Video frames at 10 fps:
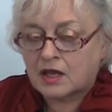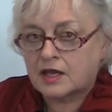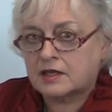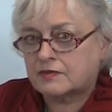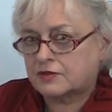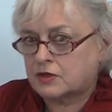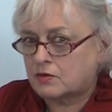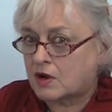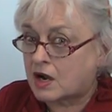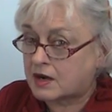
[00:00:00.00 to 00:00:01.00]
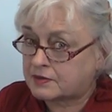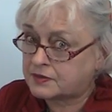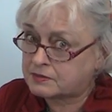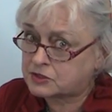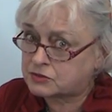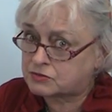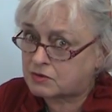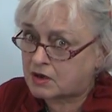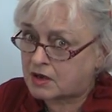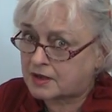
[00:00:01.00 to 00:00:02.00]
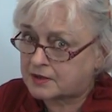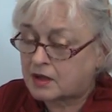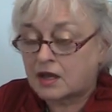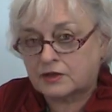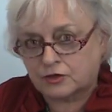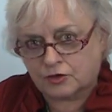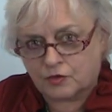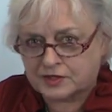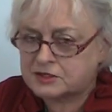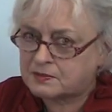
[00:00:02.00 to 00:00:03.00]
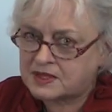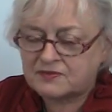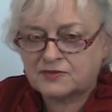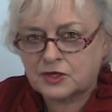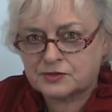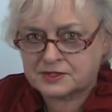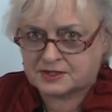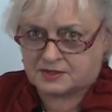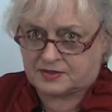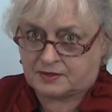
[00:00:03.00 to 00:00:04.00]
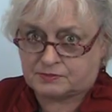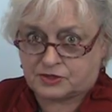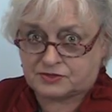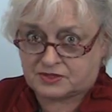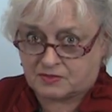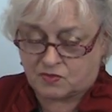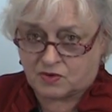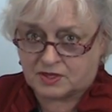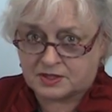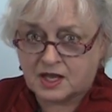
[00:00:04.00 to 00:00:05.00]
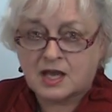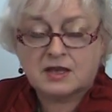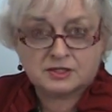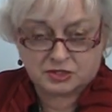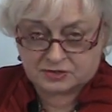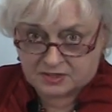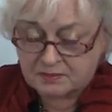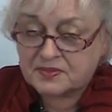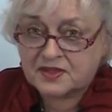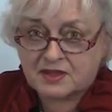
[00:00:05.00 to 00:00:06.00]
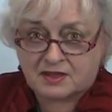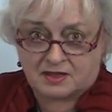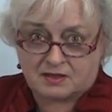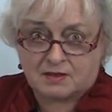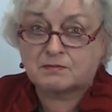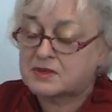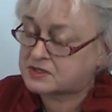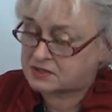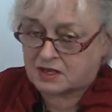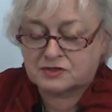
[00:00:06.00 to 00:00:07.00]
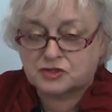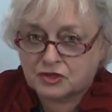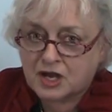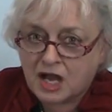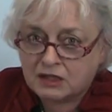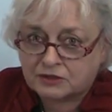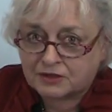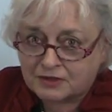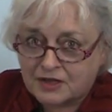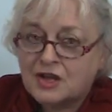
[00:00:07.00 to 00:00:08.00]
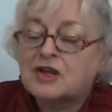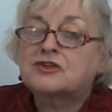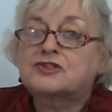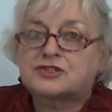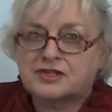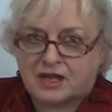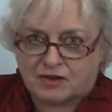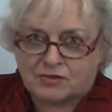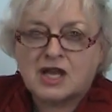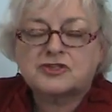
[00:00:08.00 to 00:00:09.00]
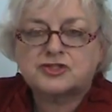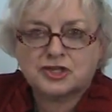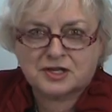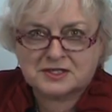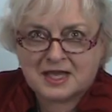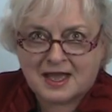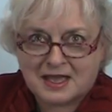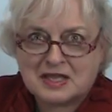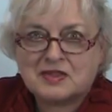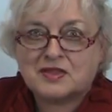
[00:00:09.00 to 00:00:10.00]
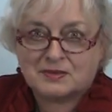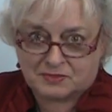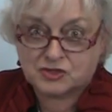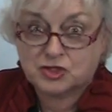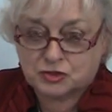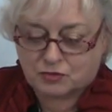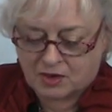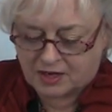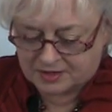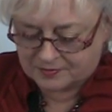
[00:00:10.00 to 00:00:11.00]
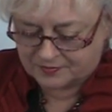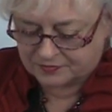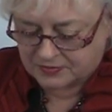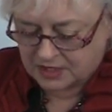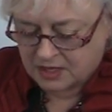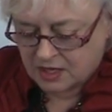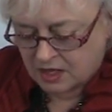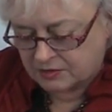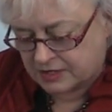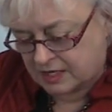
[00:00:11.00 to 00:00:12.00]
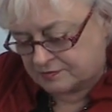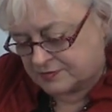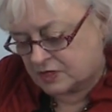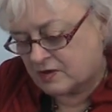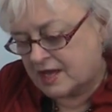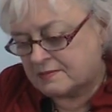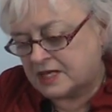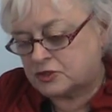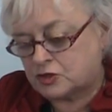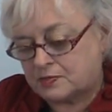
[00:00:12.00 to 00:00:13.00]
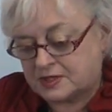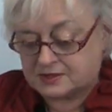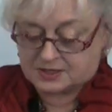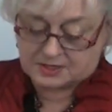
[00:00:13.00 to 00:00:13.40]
If you iron them to dry, you're going to be fusing them to something besides your collar. So, just hang them to dry. Okay, so I have my 2 pieces.